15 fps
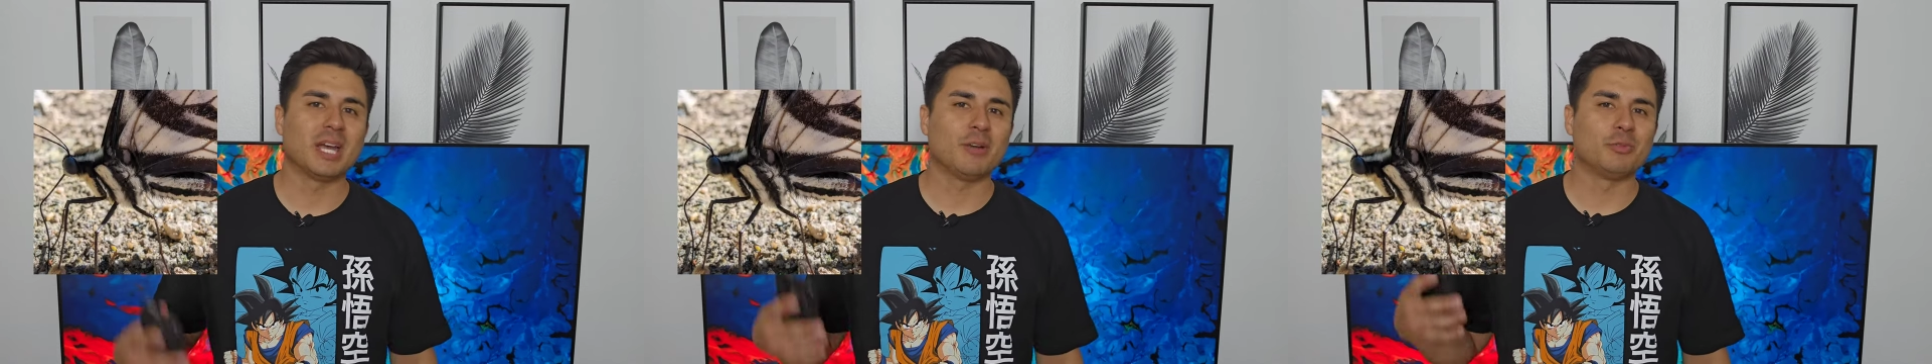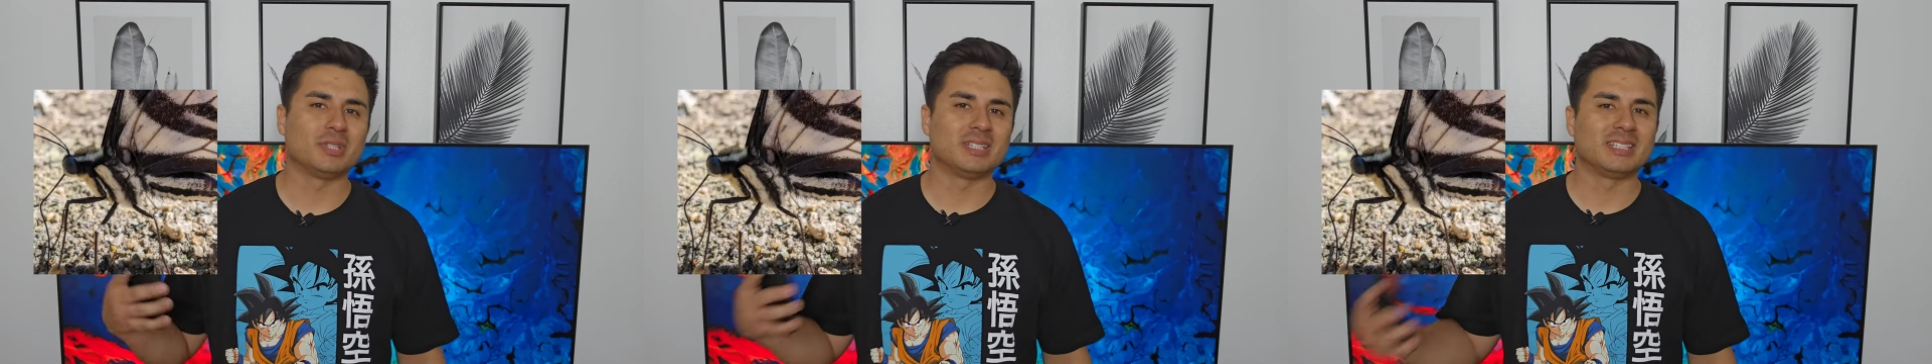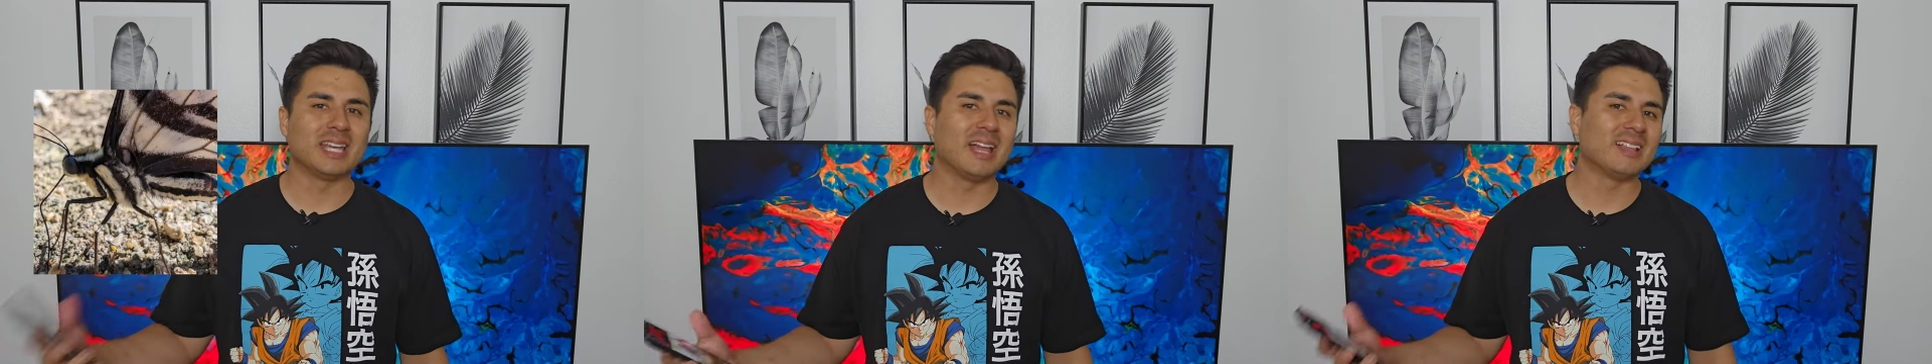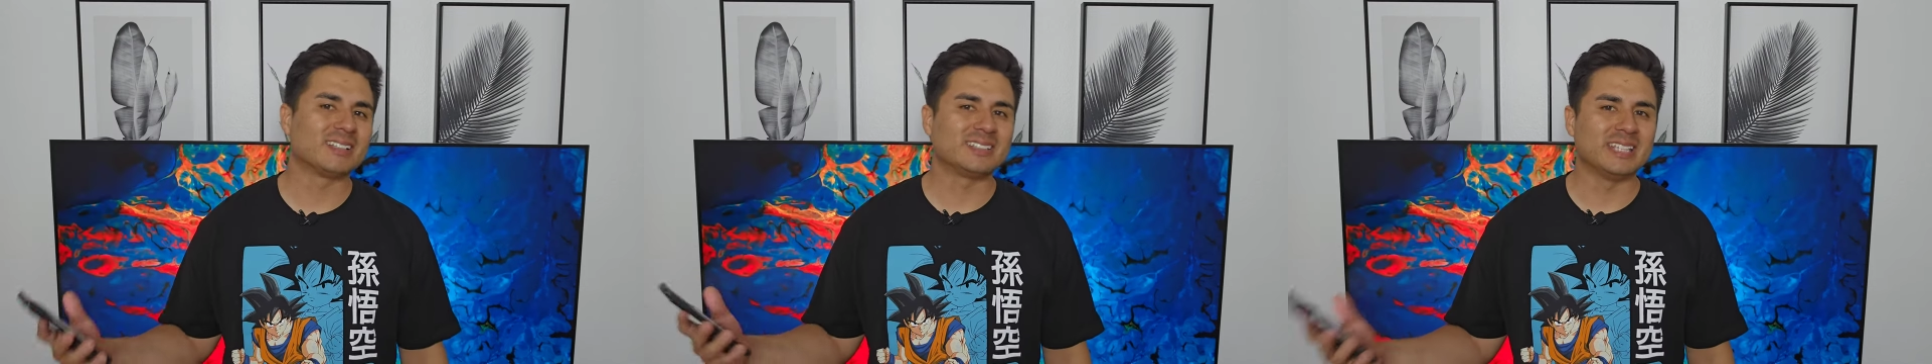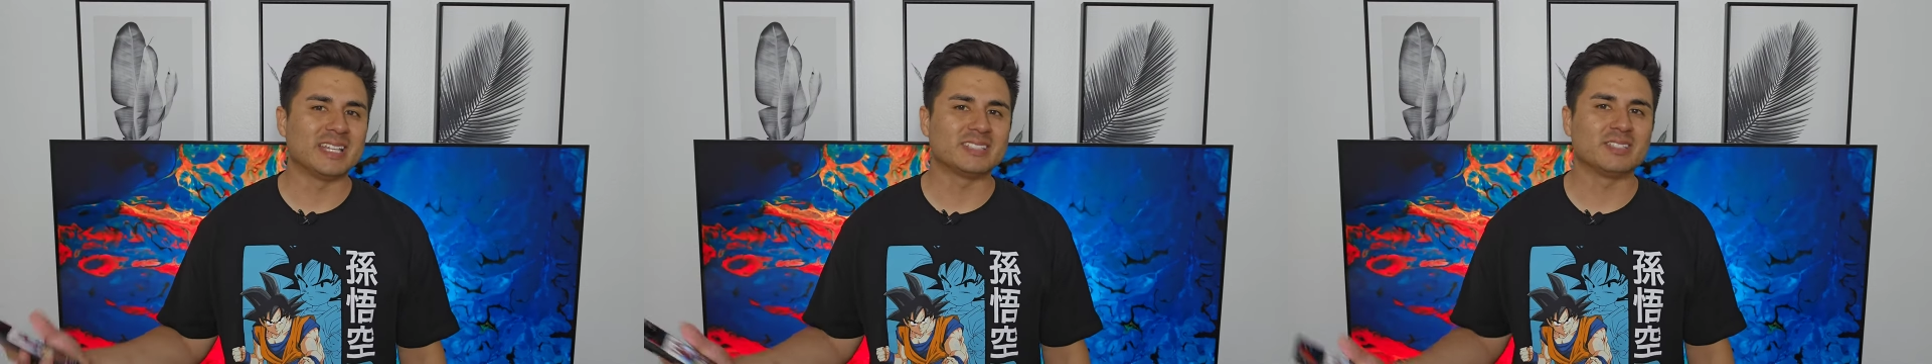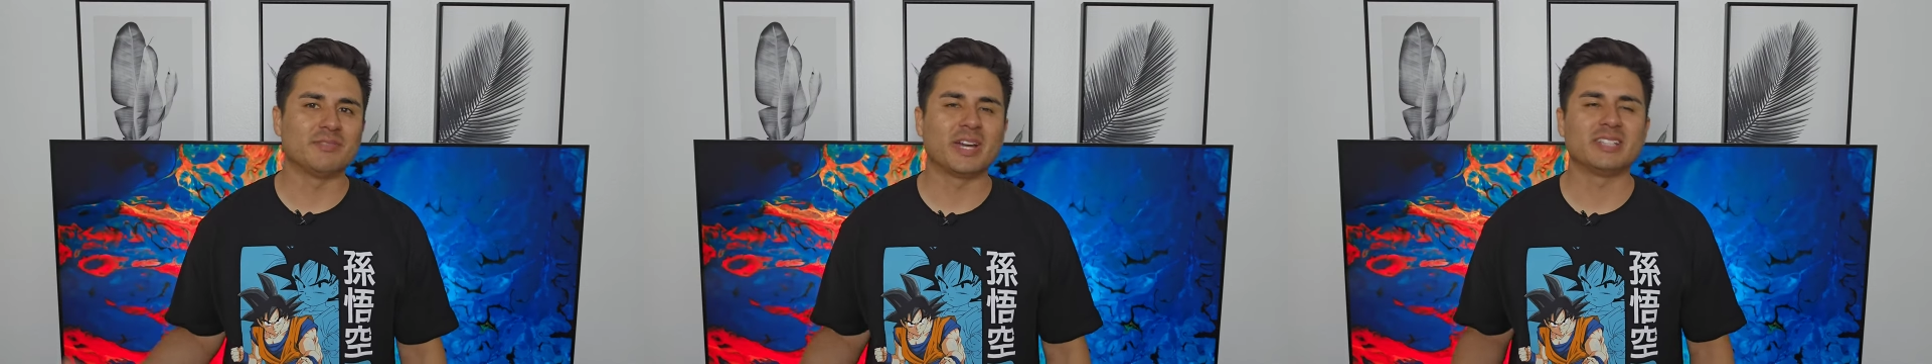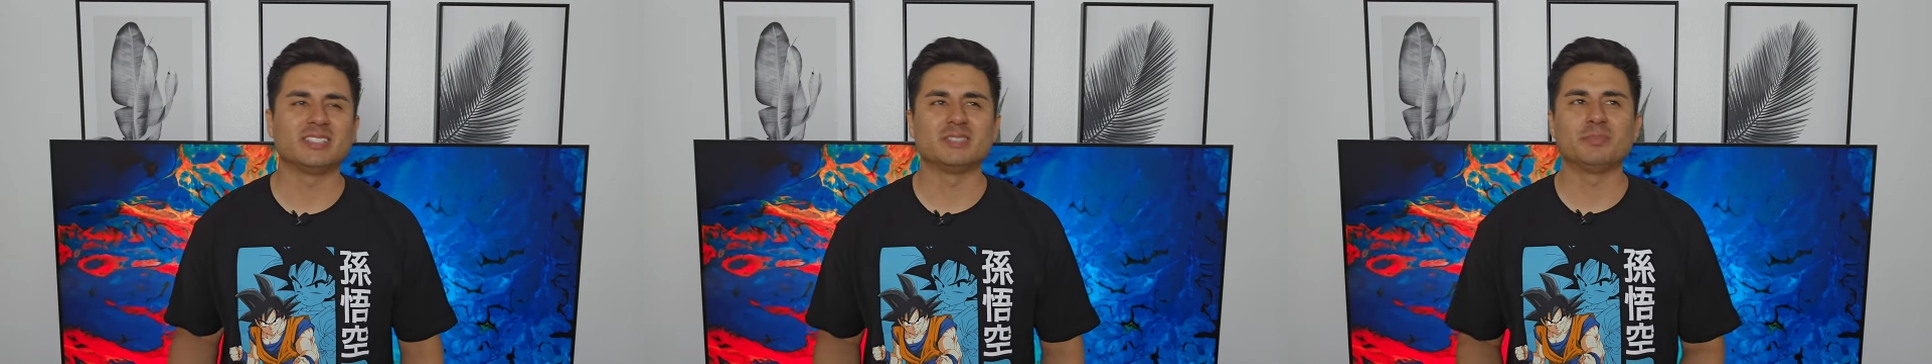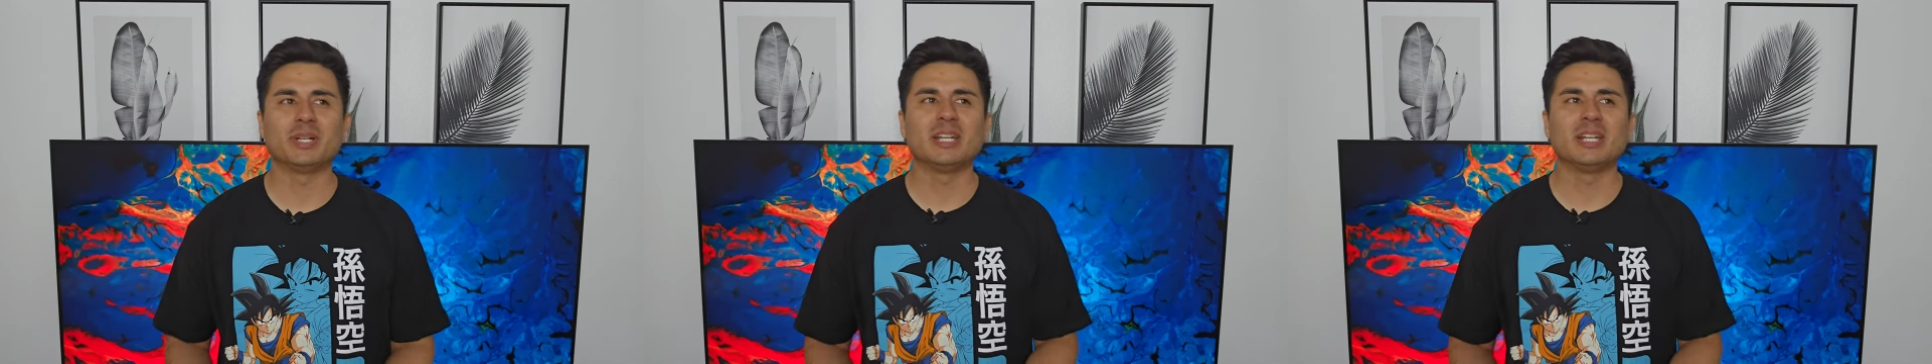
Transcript: have with the Galaxy S devices,